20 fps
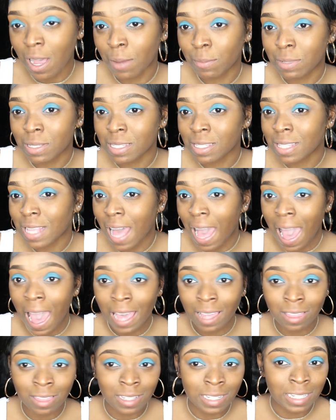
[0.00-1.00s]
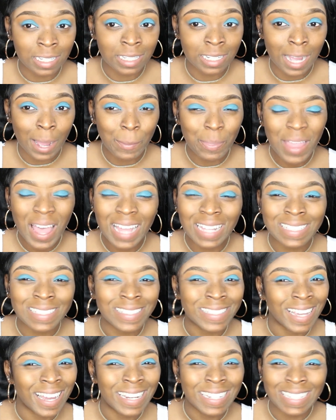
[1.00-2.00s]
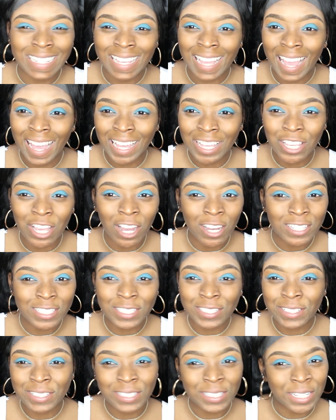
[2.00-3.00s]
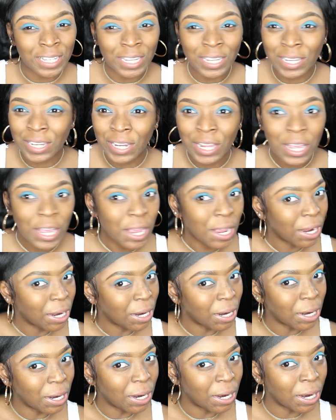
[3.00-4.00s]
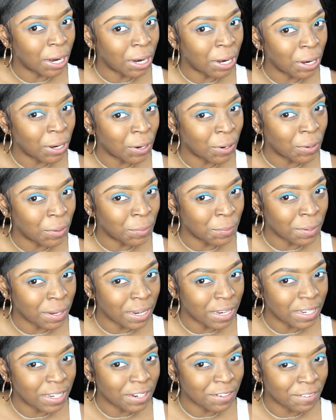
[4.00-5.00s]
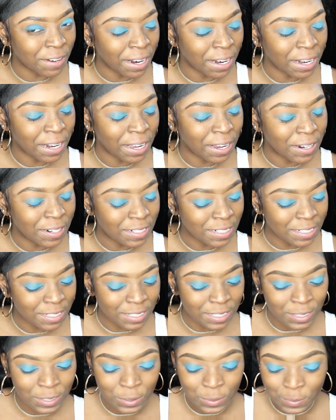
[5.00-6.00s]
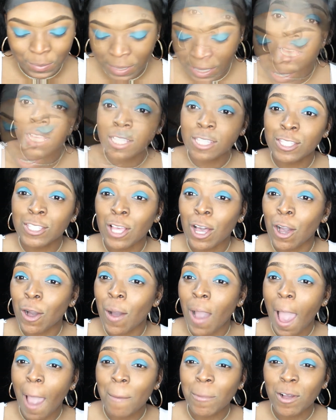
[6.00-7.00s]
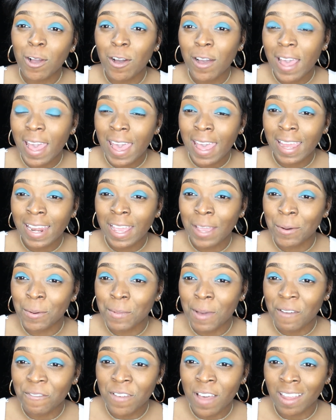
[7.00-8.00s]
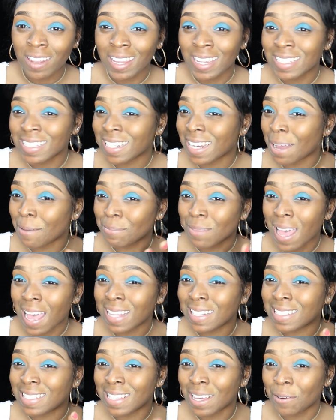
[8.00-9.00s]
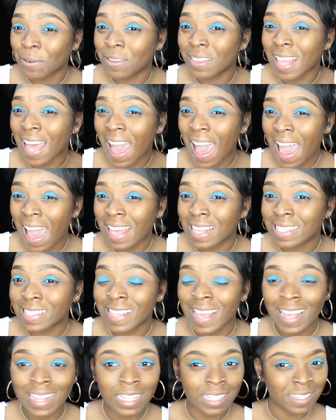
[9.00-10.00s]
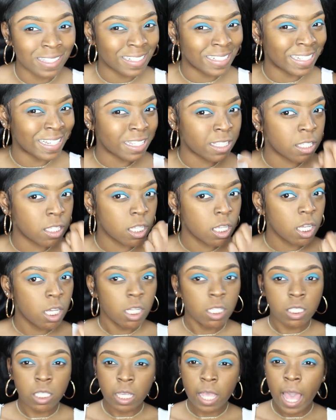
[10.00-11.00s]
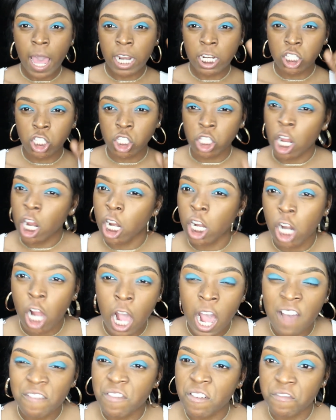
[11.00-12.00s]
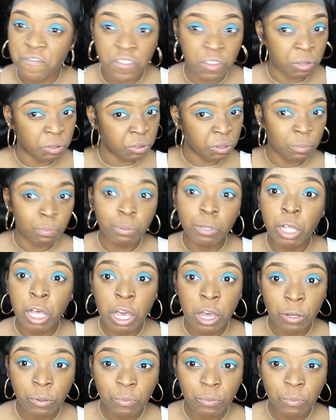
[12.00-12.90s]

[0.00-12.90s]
This is the eye look. I'm not done yet. Y'all just getting a little bit right now, just a little bit. Okay, so I'm gonna go ahead and with my foundation. I'm not done with the eyes yet. This is just to kind of start off. I'm feeling the blue.